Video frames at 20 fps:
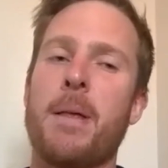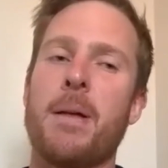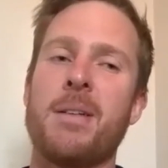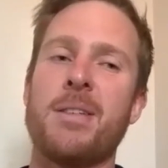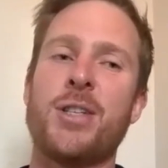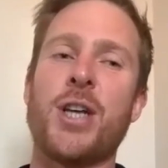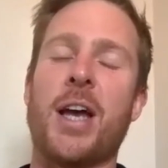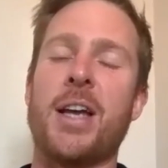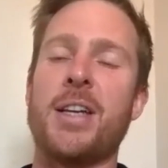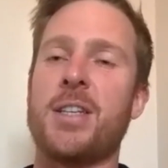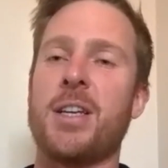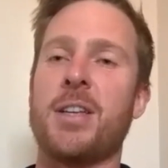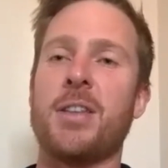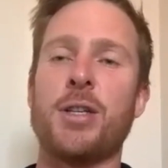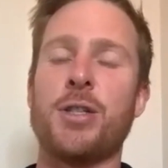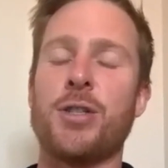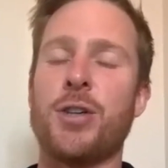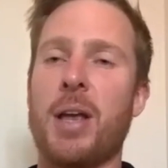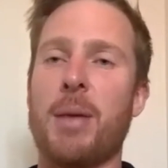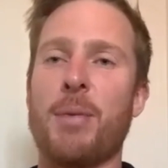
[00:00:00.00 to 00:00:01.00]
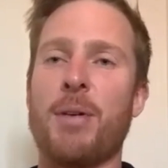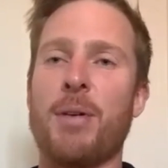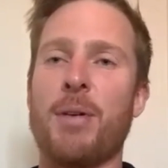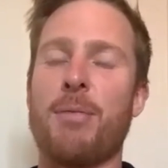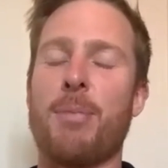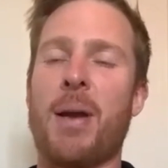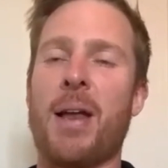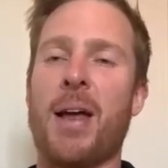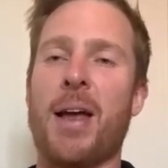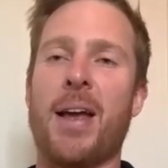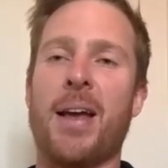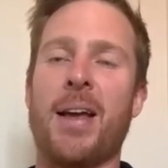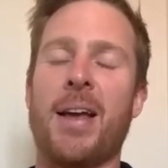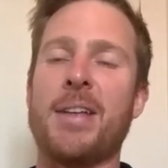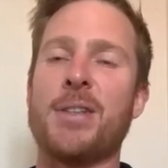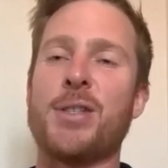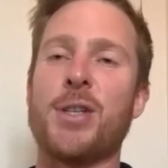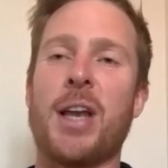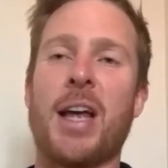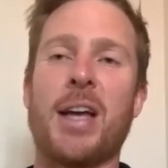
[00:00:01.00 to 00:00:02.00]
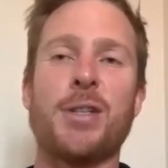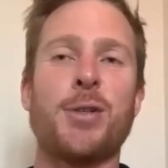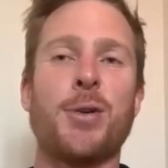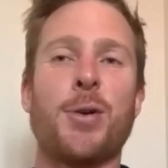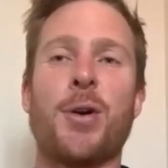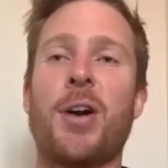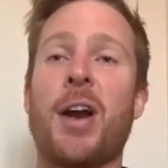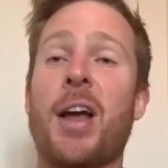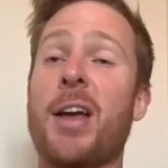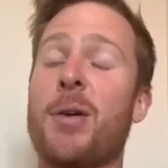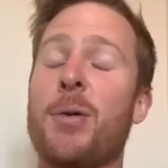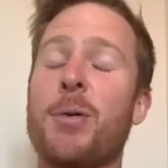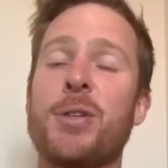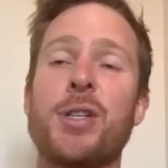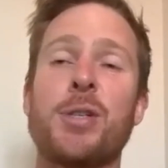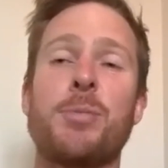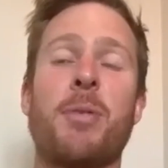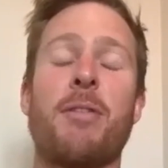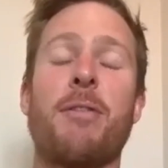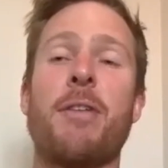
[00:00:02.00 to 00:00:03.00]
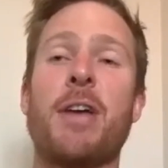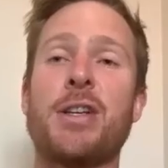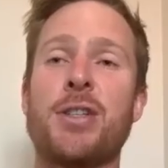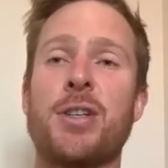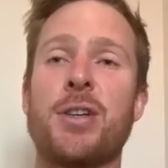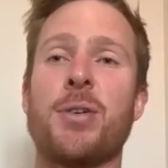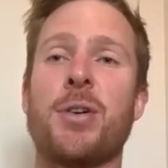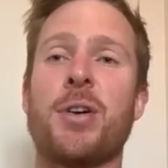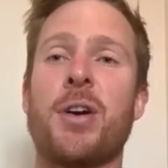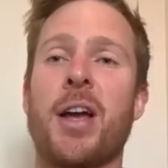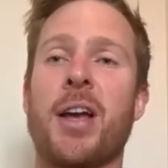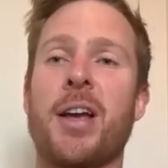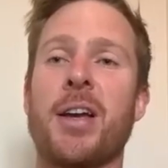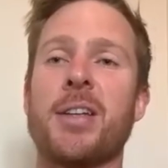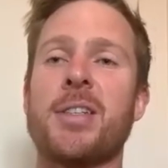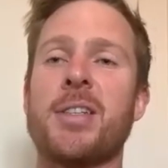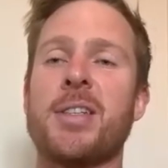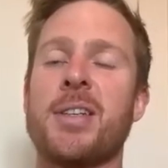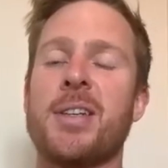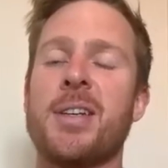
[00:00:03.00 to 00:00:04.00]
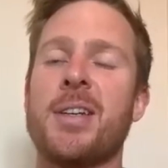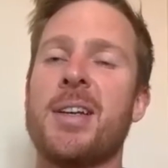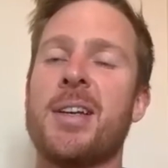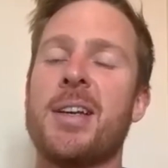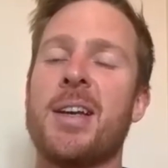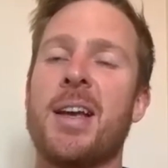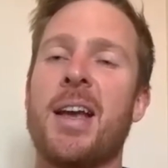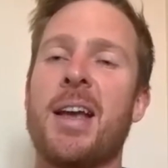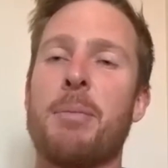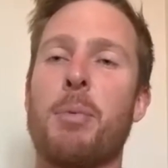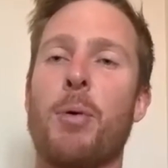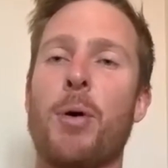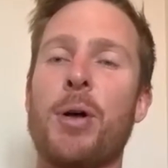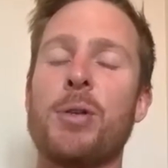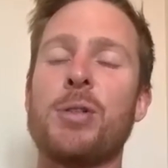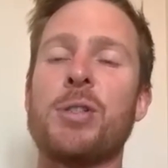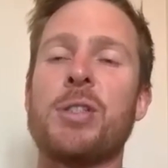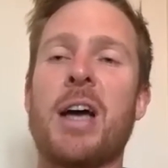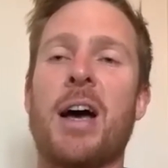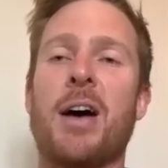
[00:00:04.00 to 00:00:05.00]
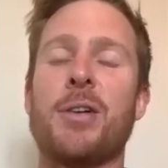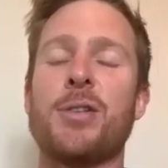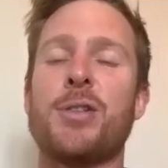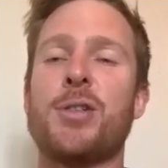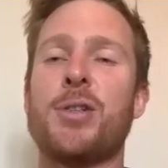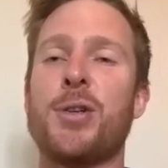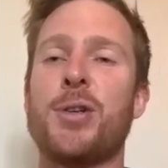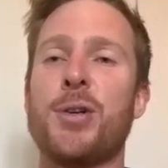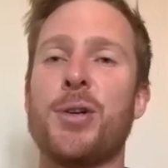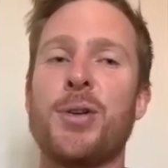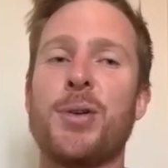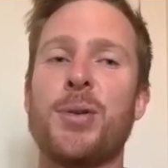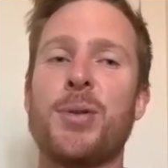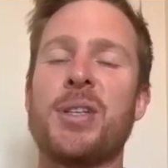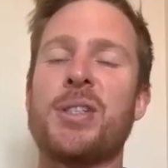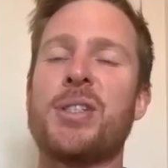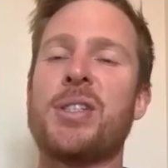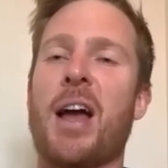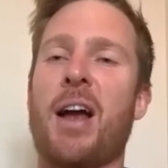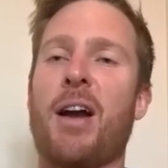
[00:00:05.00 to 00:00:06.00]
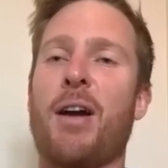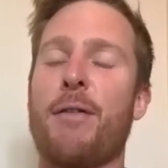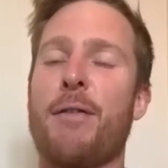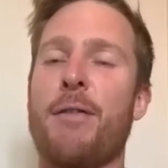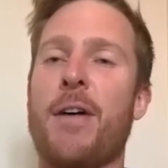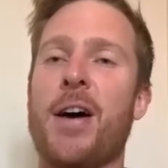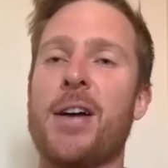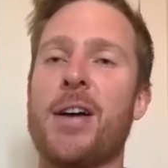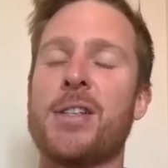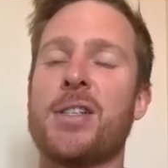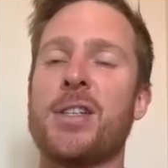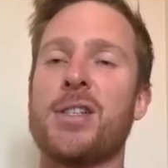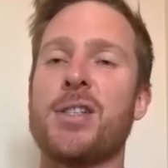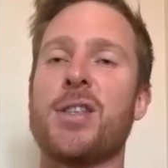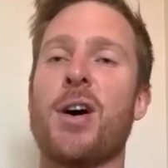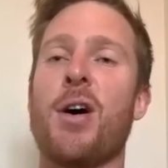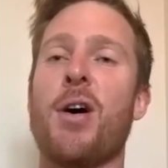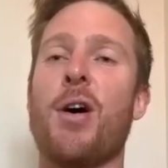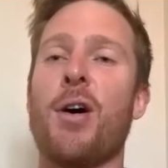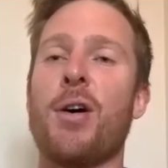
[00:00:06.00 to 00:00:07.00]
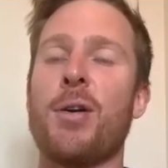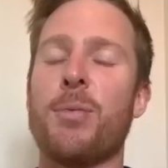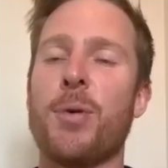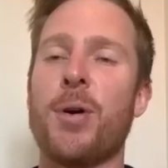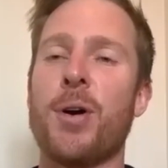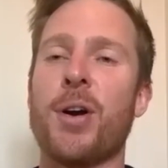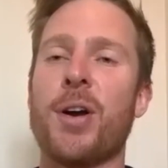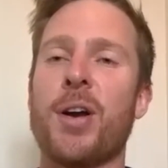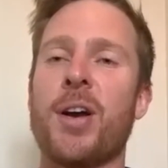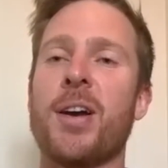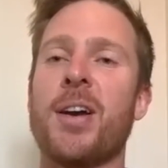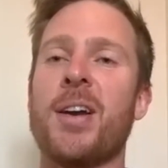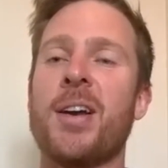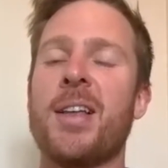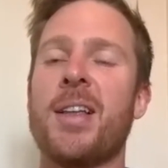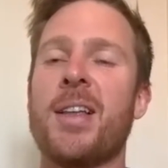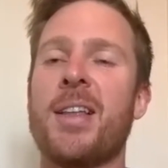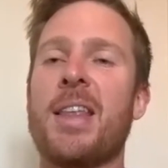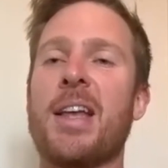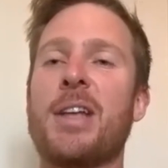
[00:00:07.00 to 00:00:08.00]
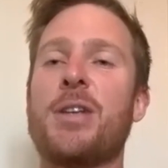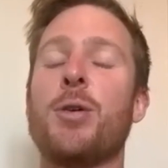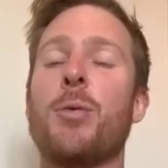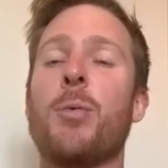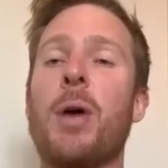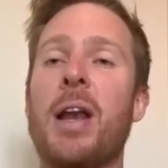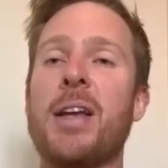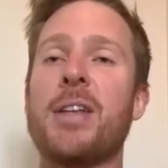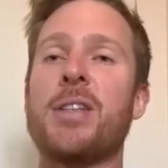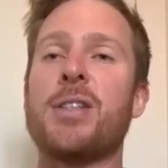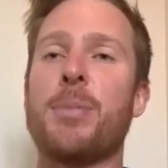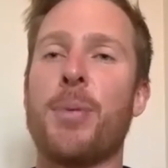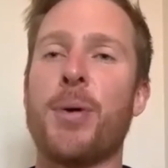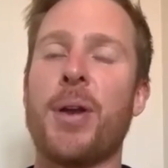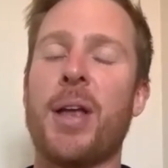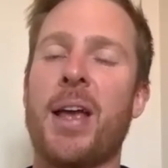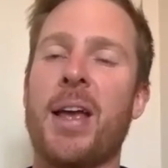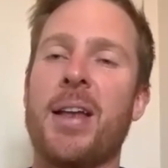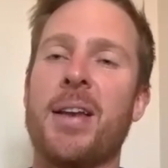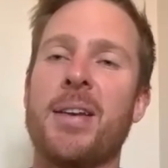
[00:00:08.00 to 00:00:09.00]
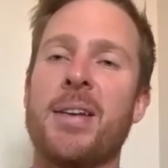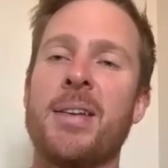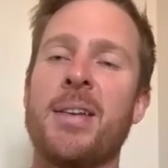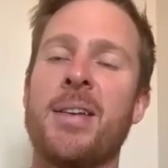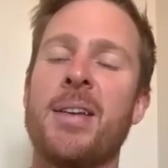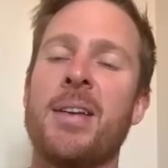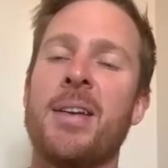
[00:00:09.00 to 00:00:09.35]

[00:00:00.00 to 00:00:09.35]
chasing the dream of playing international cricket or just professional cricket, it boils down to the sacrifices, the hard work that you're willing to put in